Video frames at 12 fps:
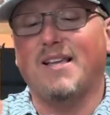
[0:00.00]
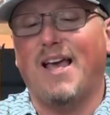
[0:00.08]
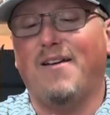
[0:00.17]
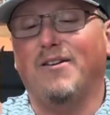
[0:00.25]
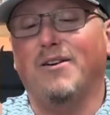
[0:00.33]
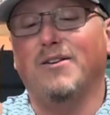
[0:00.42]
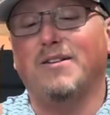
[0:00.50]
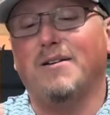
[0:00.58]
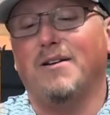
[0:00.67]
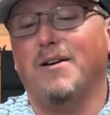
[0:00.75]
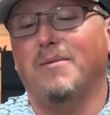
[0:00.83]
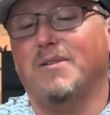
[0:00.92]
I haven't looked it
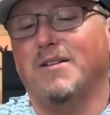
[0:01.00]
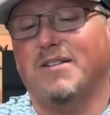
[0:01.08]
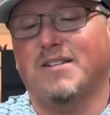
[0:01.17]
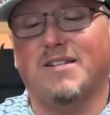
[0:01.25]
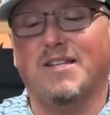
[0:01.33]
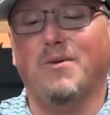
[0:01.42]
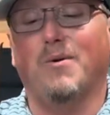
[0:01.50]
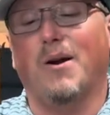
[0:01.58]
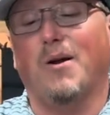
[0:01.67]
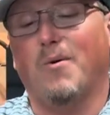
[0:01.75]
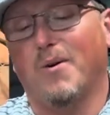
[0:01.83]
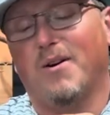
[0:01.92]
up just to see what I
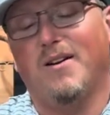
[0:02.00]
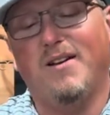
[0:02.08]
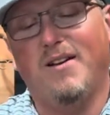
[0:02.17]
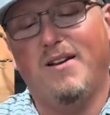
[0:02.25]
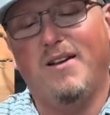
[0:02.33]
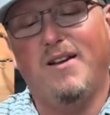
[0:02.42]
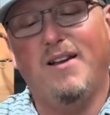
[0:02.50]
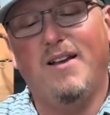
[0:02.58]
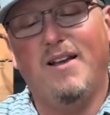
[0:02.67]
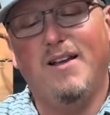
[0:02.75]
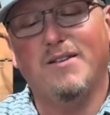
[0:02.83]
want.